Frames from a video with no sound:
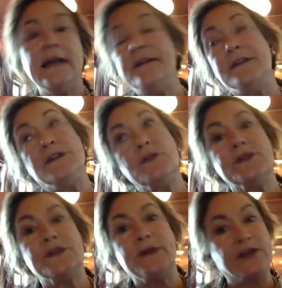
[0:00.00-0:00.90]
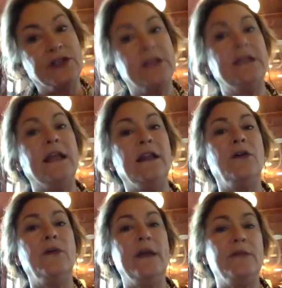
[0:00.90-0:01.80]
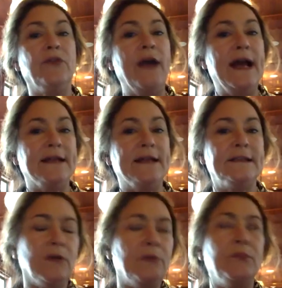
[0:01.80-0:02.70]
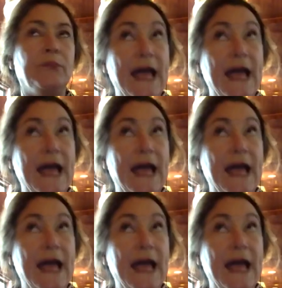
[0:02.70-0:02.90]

and the doors are actually yellow and brass or